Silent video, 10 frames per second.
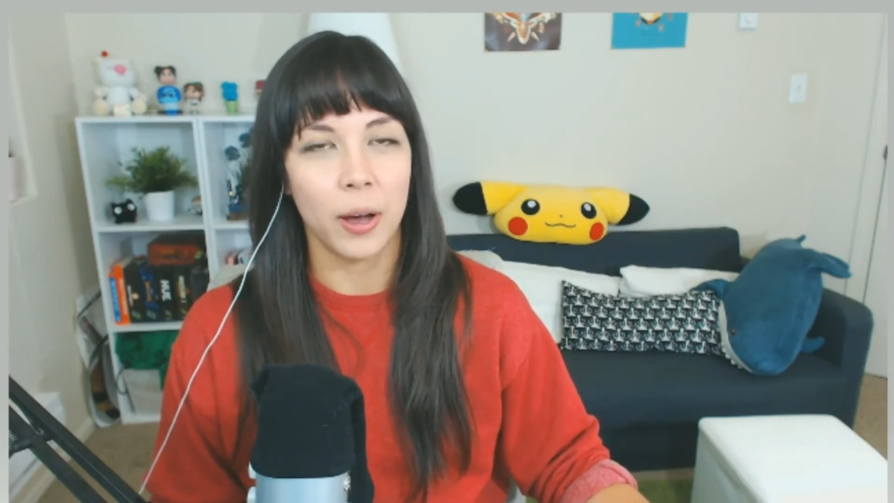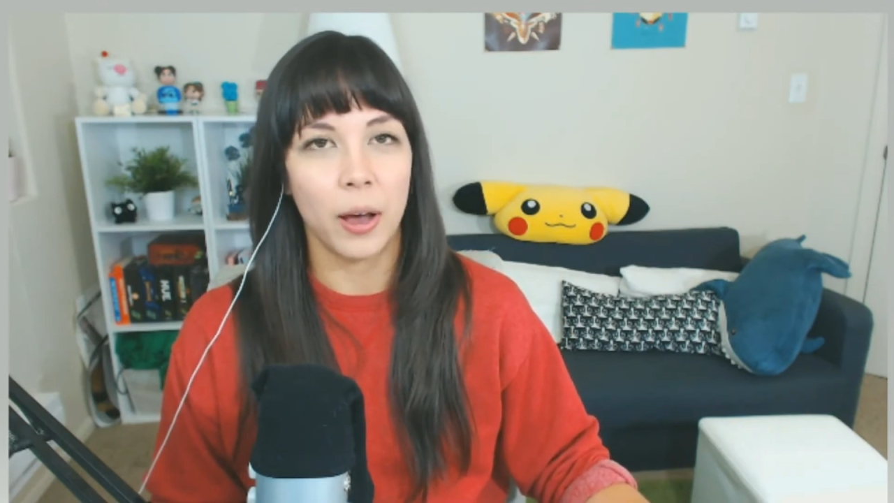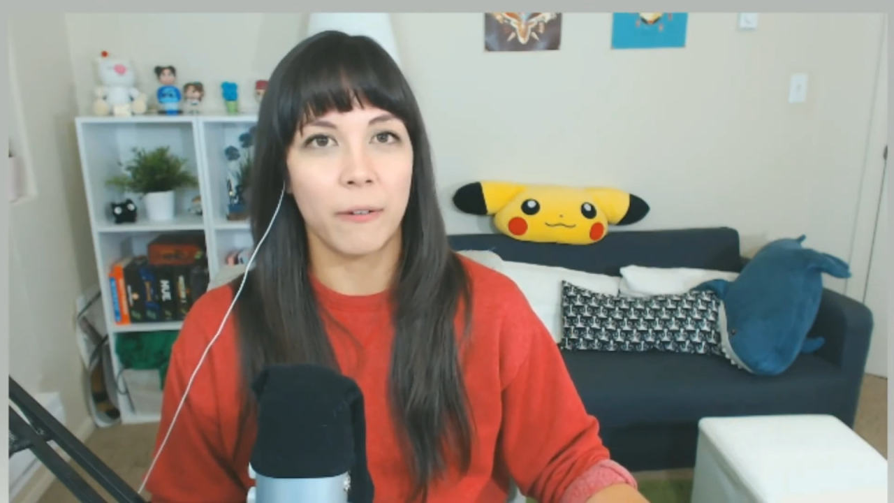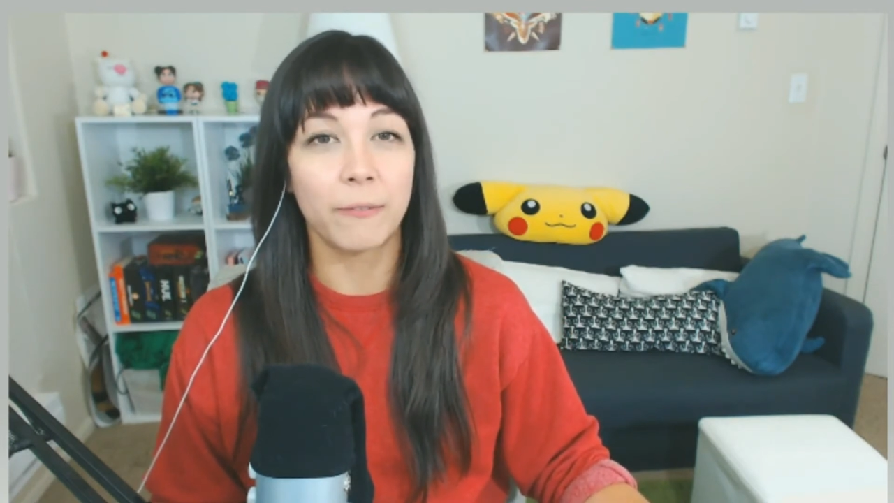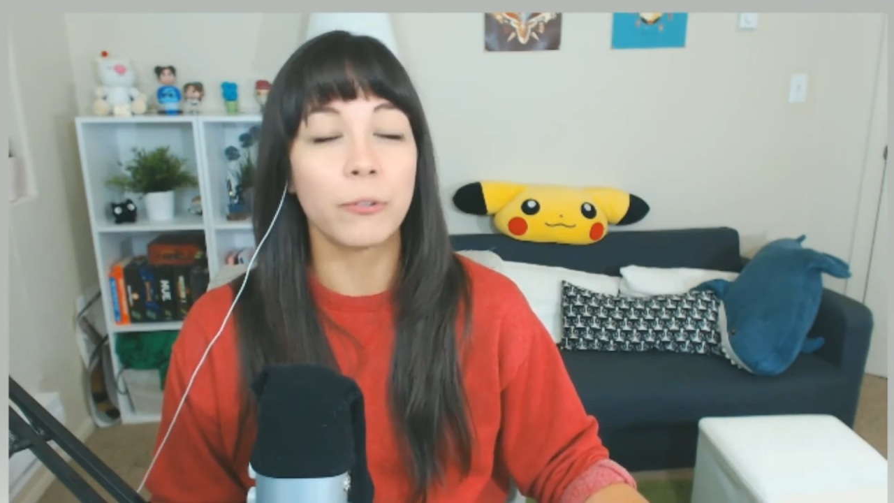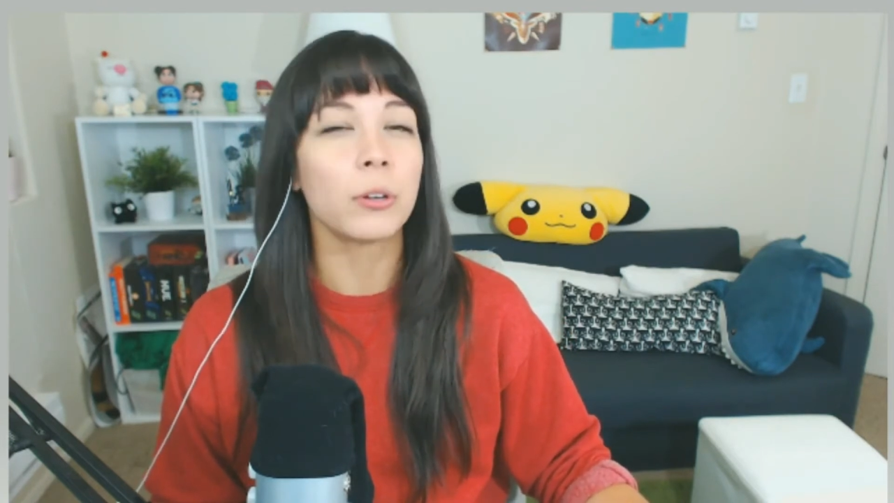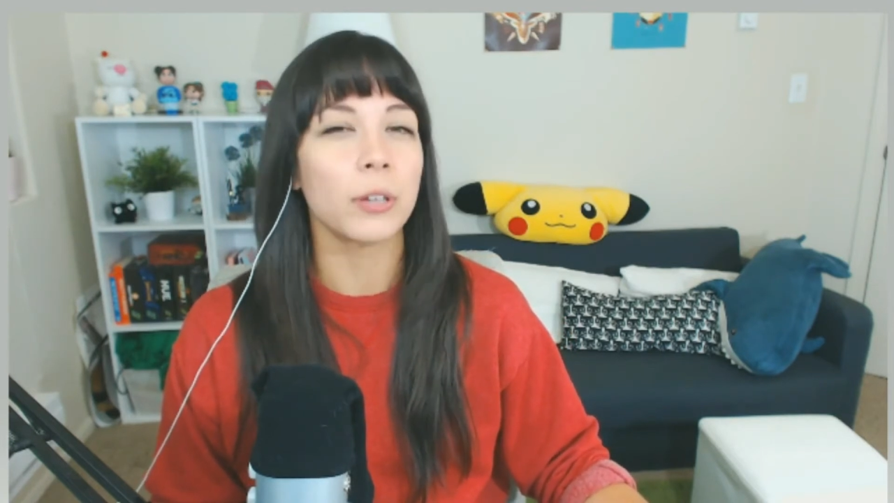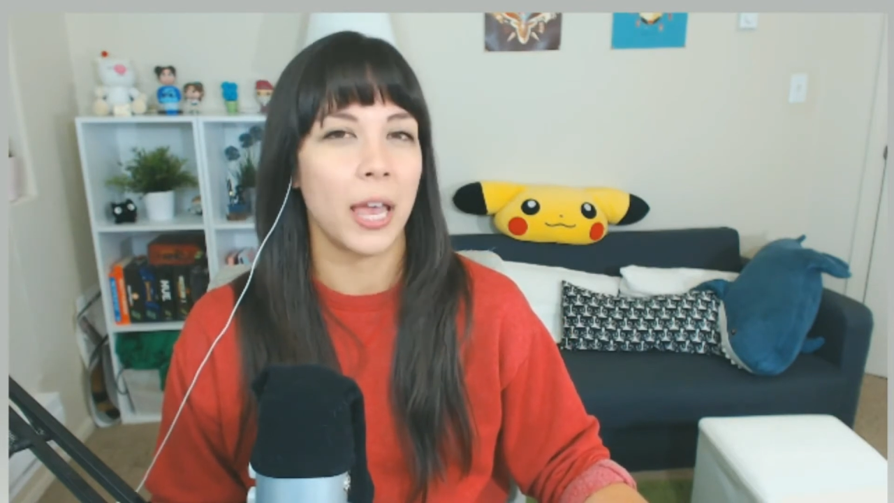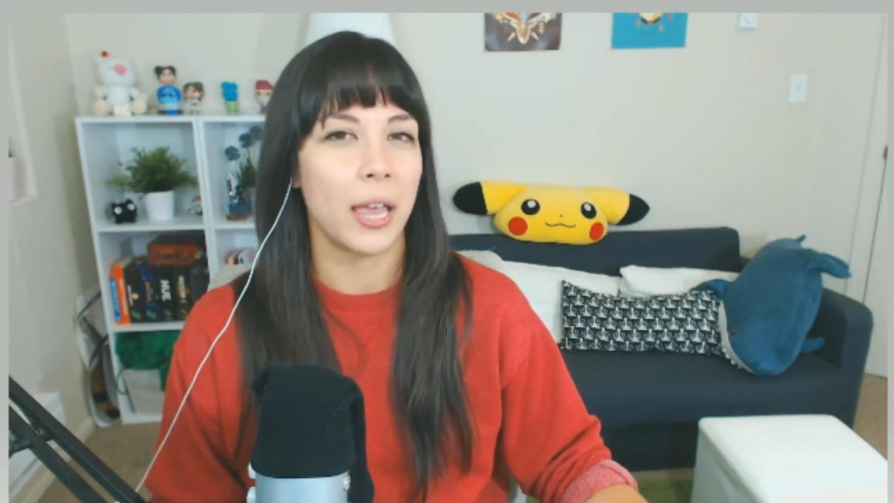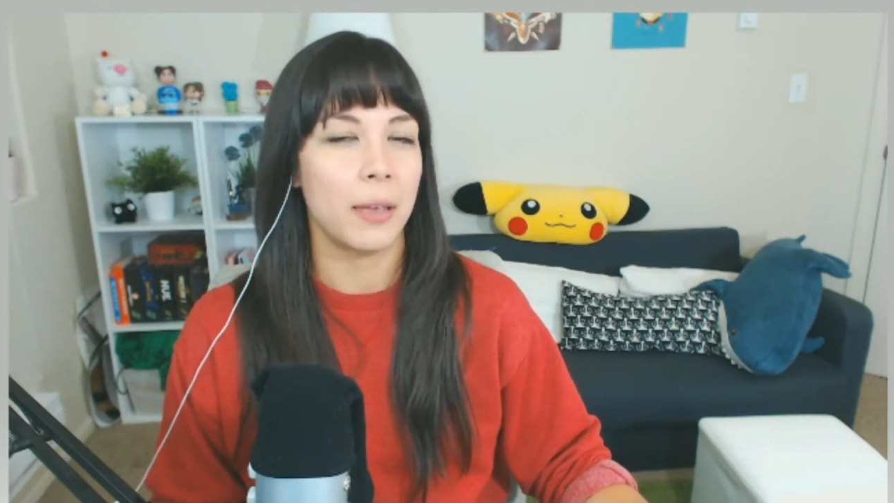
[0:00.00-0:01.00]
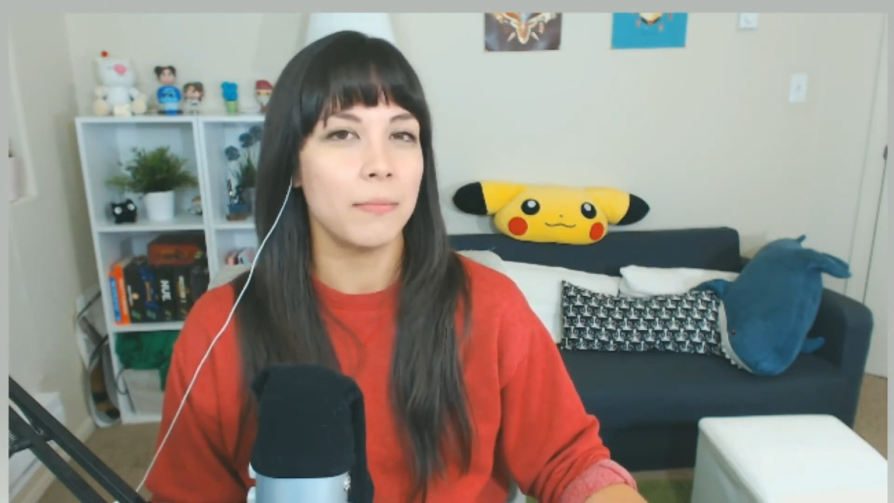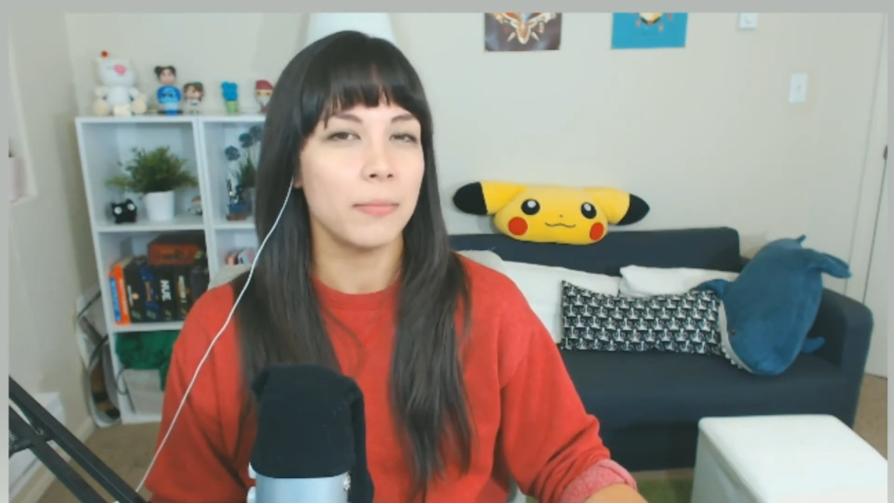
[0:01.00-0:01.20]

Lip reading: a full game